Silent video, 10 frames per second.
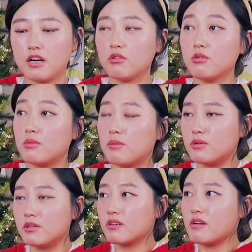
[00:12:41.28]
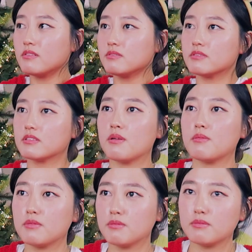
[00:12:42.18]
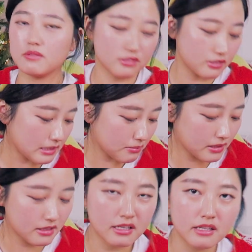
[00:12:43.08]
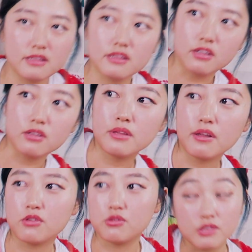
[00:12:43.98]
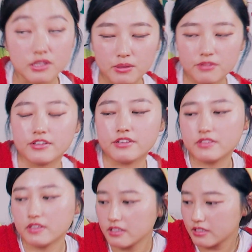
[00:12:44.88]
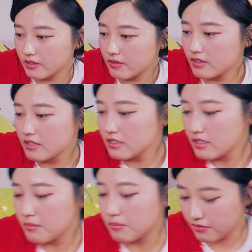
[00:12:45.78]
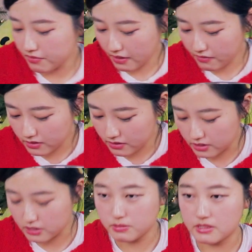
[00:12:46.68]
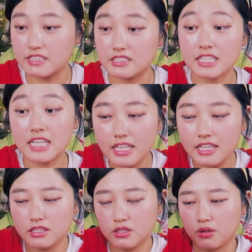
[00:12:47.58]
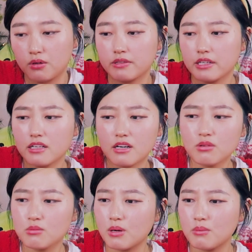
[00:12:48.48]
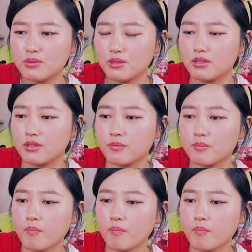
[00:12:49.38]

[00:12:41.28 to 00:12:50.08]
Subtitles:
I don't remember. Does that mean that none of them are really my favorite? My favorite Christmas as a kid though, right? I don't remember.